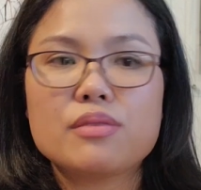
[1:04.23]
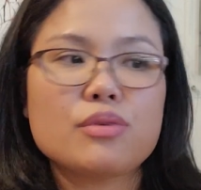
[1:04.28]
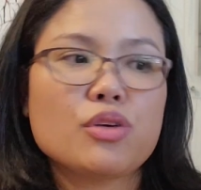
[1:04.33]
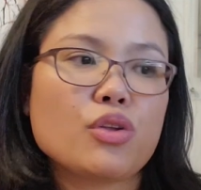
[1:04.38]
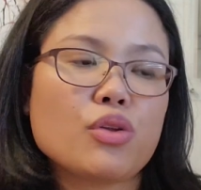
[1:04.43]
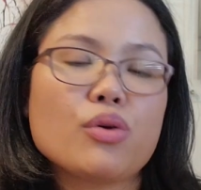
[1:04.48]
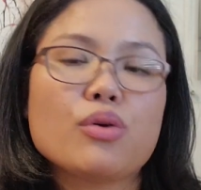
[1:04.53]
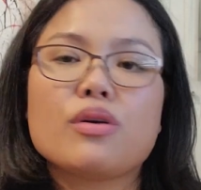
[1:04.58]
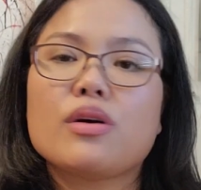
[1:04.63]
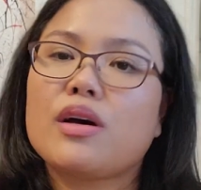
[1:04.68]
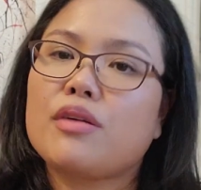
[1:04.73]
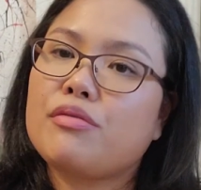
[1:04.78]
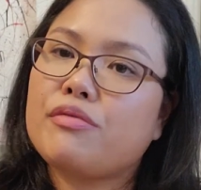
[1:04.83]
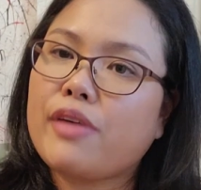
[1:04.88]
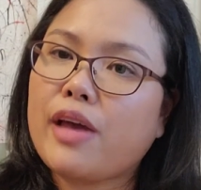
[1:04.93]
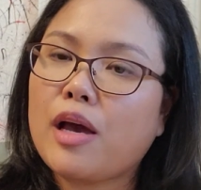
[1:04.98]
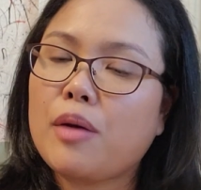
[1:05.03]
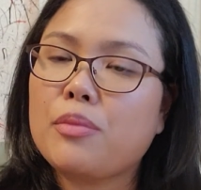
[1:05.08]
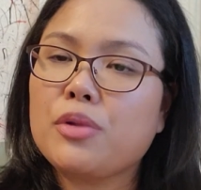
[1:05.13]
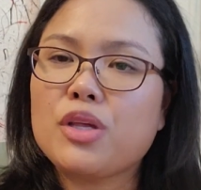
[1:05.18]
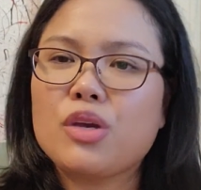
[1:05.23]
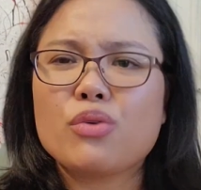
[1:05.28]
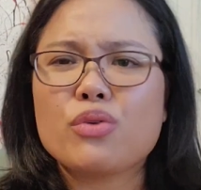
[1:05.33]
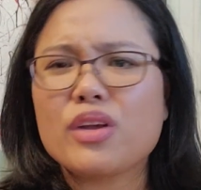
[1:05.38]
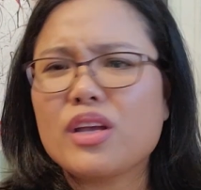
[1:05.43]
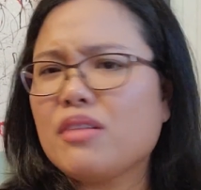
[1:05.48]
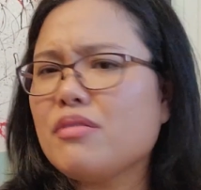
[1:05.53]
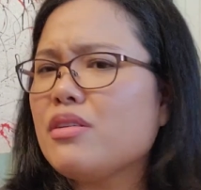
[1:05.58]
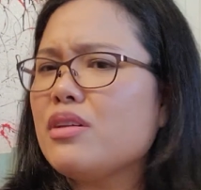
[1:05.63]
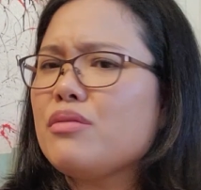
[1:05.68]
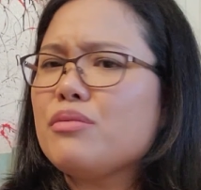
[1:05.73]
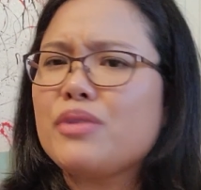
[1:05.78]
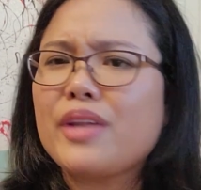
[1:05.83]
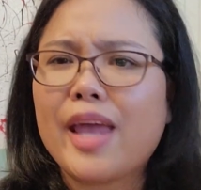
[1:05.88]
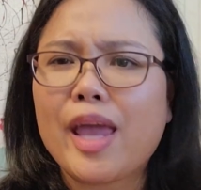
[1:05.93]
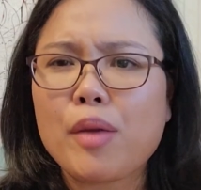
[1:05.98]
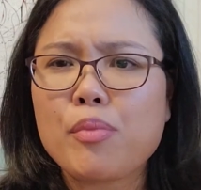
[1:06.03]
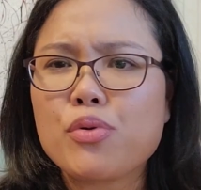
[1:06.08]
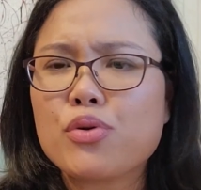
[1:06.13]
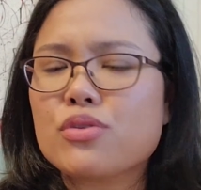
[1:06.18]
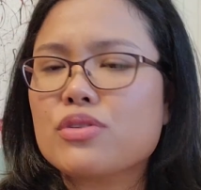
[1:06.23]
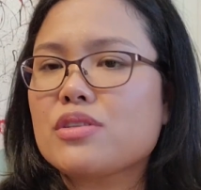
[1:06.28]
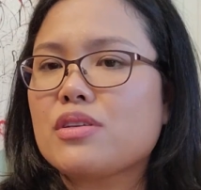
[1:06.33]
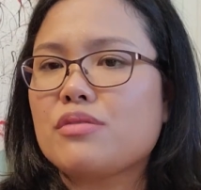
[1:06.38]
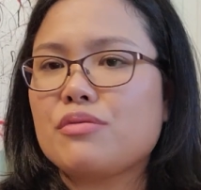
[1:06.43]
you know, a family or even neighbors